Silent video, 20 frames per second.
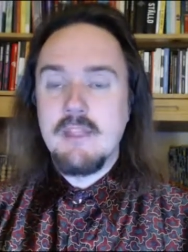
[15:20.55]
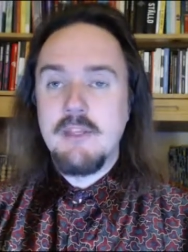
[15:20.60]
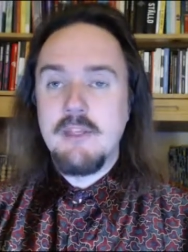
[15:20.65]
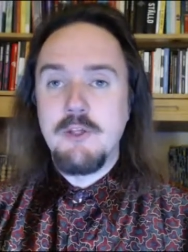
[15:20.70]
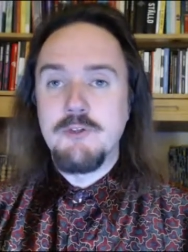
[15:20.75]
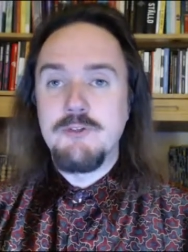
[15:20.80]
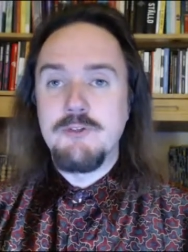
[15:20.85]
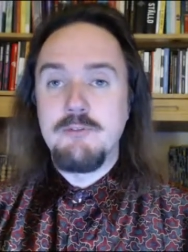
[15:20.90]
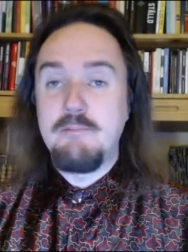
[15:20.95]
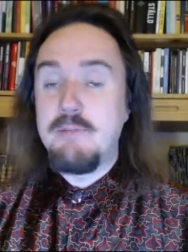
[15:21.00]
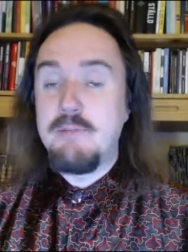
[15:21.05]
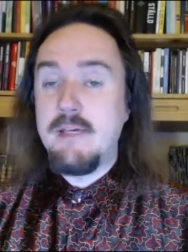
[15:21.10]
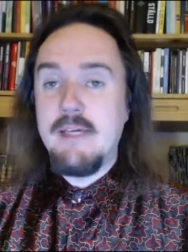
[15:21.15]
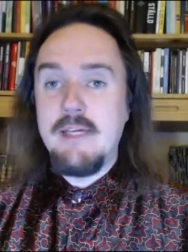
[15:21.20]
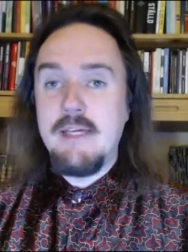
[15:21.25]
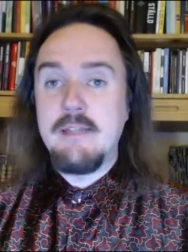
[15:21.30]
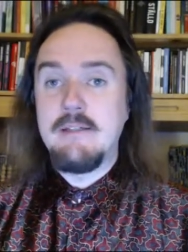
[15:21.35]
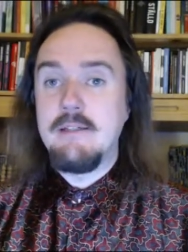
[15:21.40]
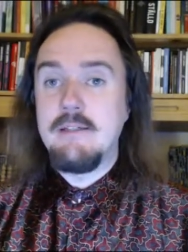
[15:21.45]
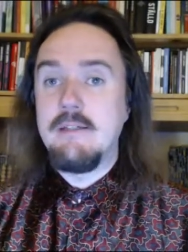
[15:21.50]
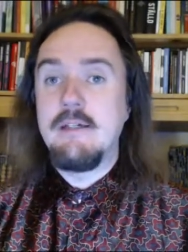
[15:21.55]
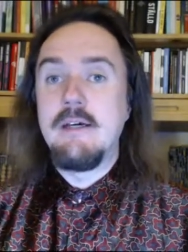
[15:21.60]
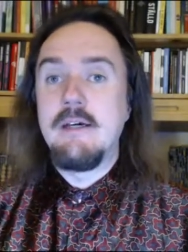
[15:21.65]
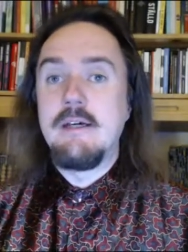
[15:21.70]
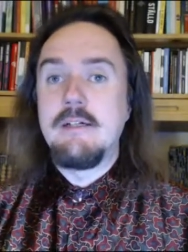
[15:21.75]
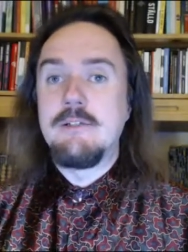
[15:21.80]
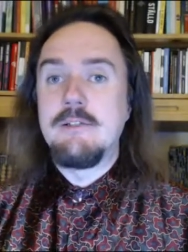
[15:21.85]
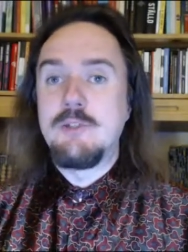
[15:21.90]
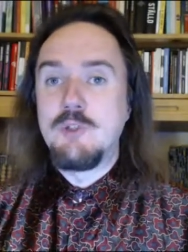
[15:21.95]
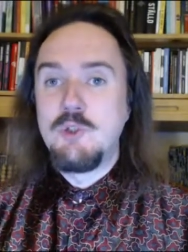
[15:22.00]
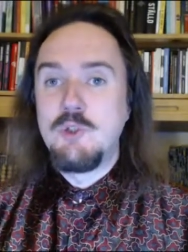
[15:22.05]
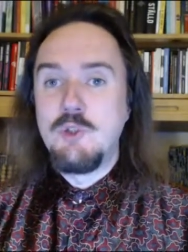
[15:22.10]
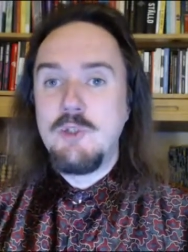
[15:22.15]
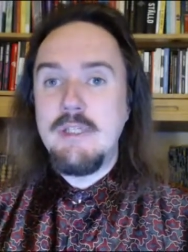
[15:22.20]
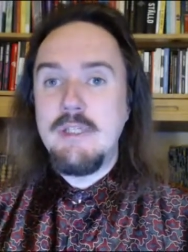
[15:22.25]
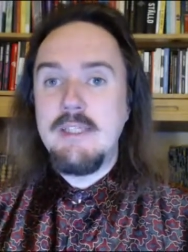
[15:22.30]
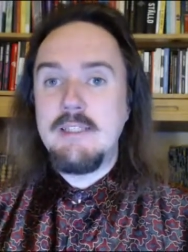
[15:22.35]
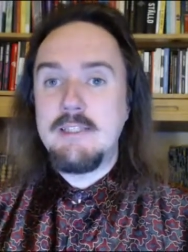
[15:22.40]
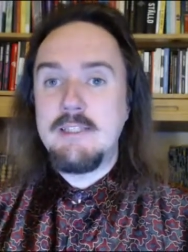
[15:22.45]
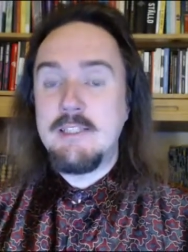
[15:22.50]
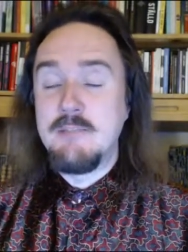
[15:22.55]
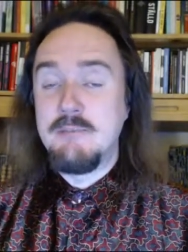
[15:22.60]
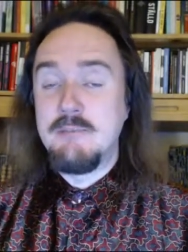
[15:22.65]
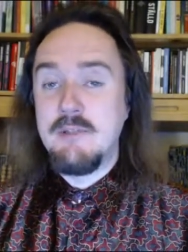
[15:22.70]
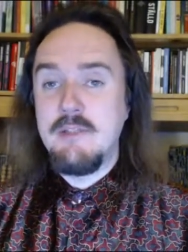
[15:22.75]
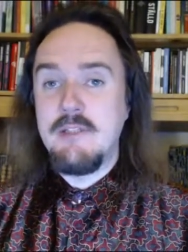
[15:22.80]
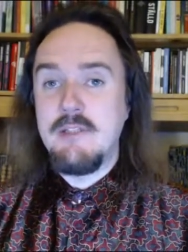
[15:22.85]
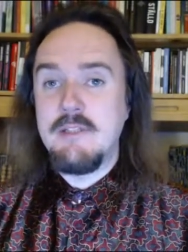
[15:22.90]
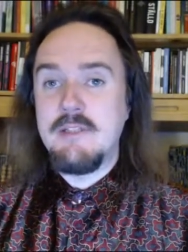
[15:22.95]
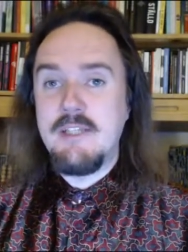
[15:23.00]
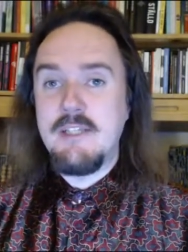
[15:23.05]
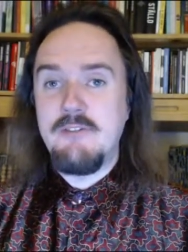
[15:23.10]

Not by any reasonable